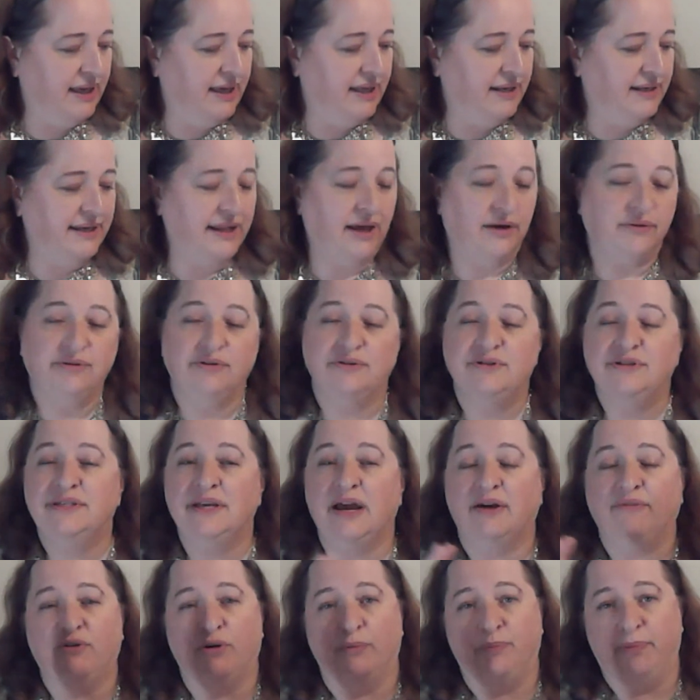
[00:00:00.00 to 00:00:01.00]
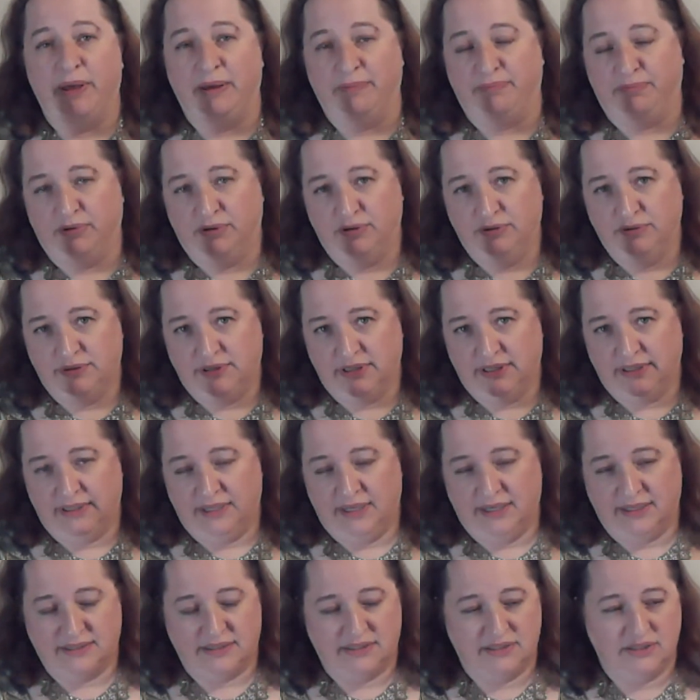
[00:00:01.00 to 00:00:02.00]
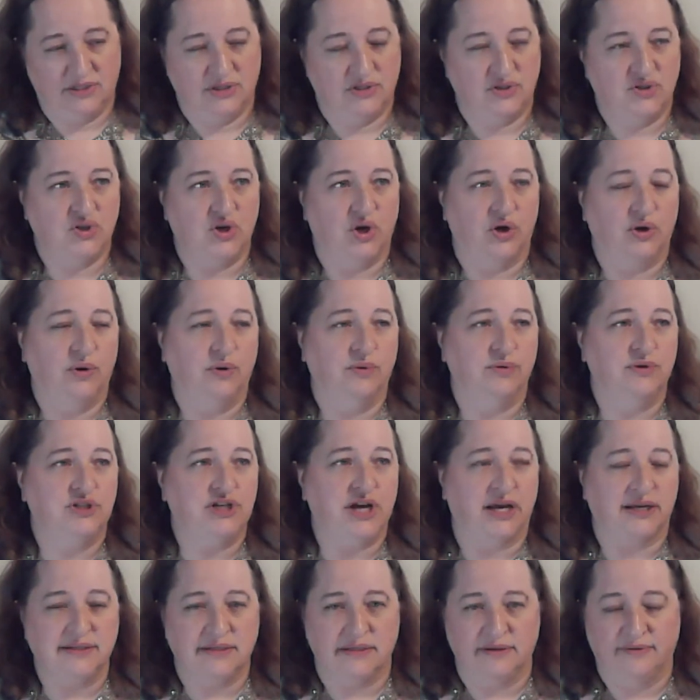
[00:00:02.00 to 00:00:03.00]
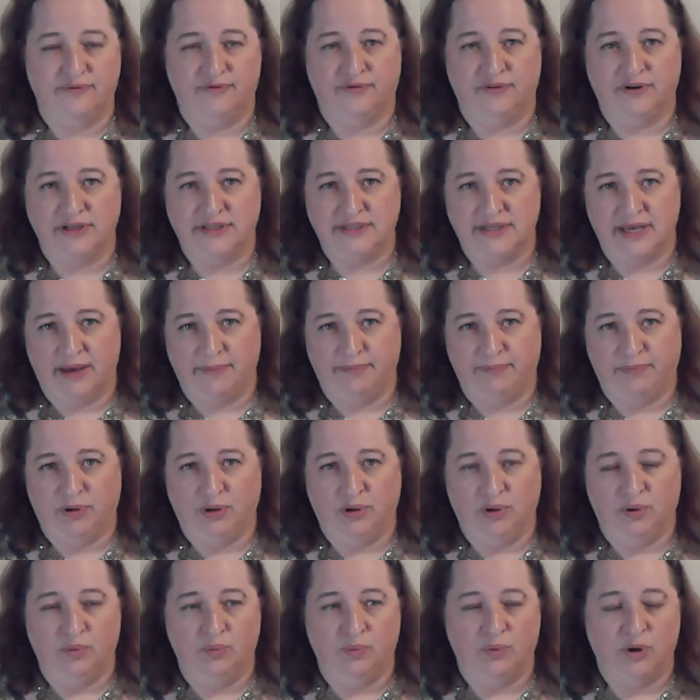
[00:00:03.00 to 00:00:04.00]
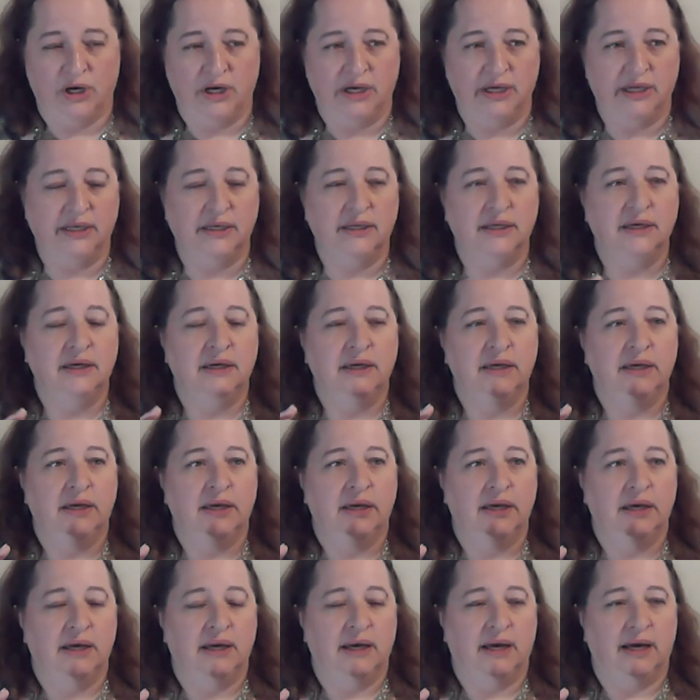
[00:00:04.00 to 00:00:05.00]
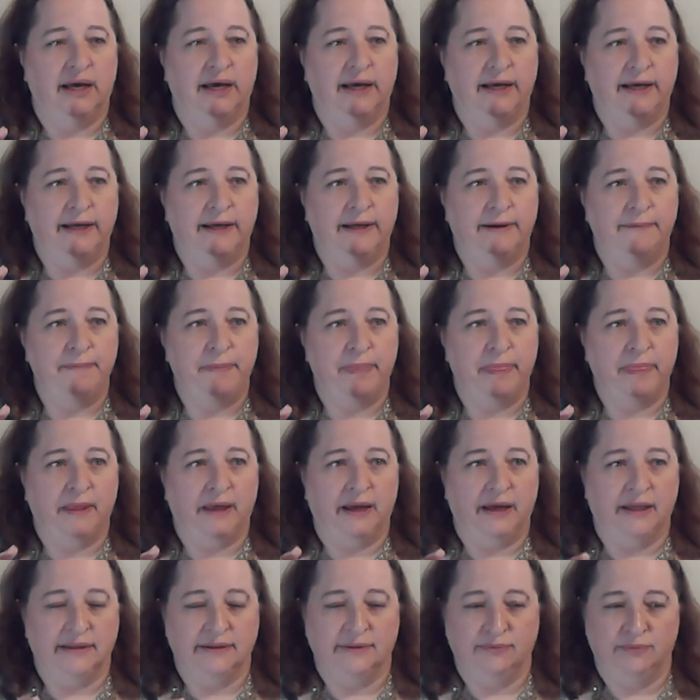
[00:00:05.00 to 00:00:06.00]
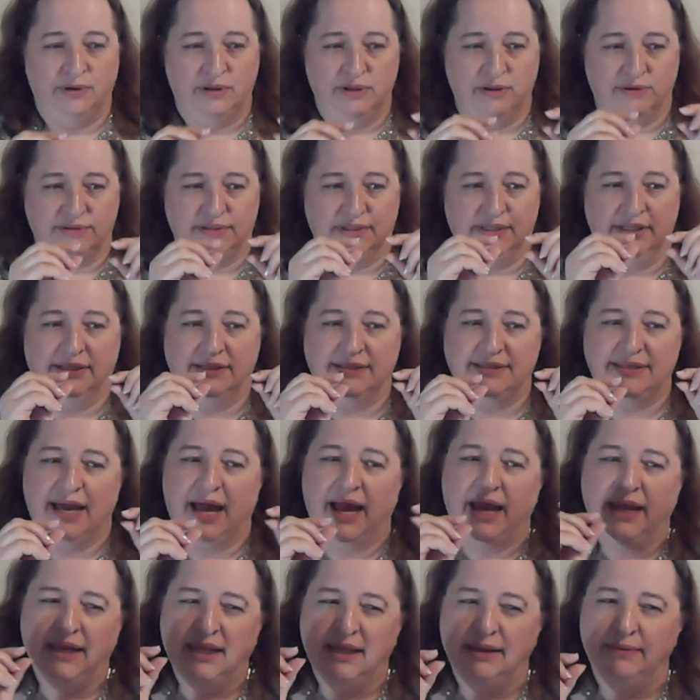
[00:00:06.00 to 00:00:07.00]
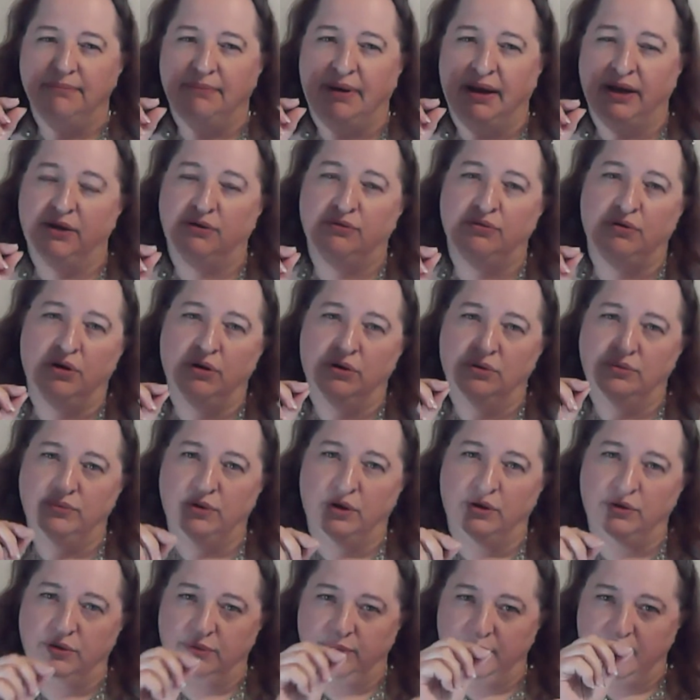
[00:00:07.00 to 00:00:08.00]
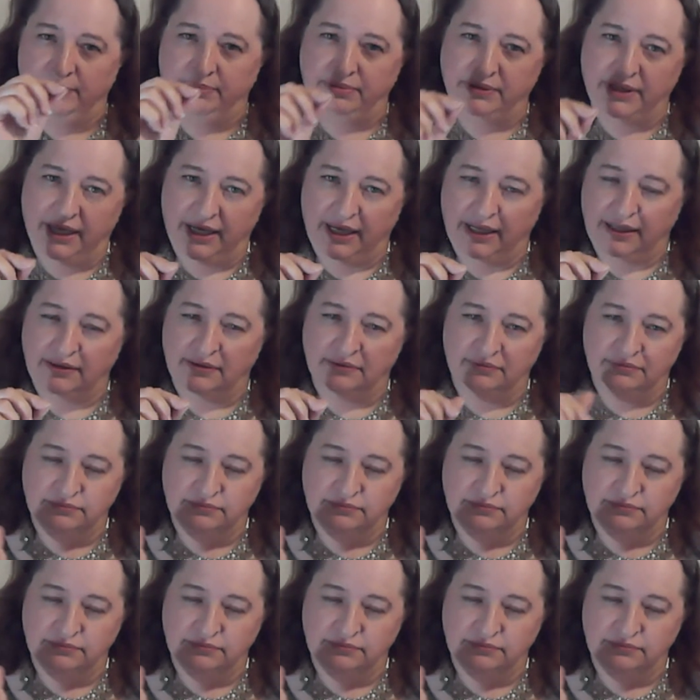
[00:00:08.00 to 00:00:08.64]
Now, there's several people who did this. So Jocelyn, for example, won one of those little tiny micro rotary blade